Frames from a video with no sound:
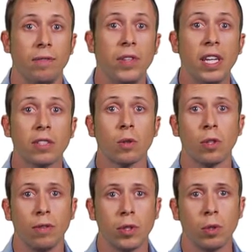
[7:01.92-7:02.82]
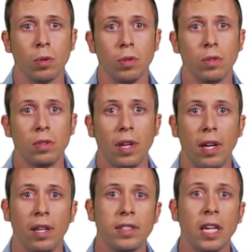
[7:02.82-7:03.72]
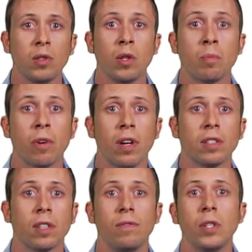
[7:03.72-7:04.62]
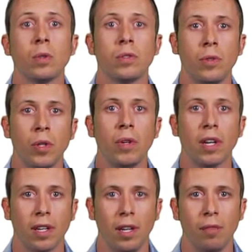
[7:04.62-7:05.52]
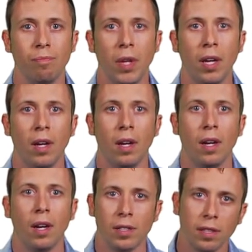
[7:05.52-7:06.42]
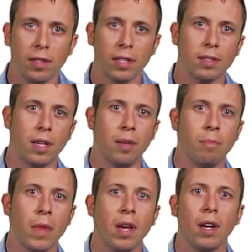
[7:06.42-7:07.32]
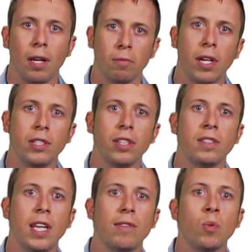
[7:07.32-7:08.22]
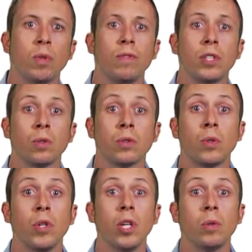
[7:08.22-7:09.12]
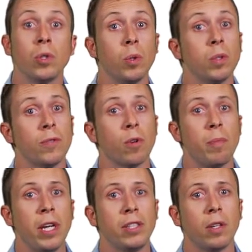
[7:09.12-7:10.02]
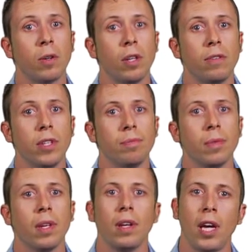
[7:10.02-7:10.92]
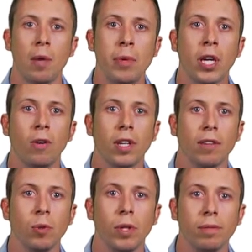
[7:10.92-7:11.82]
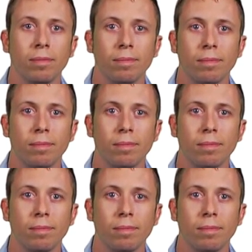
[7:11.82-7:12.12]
VS Cordova Tools and download the product on visualstudio.com. Until next time, I'm Ryan J. Salvo with Visual Studio Tools for Apache Cordova. Happy coding, everyone.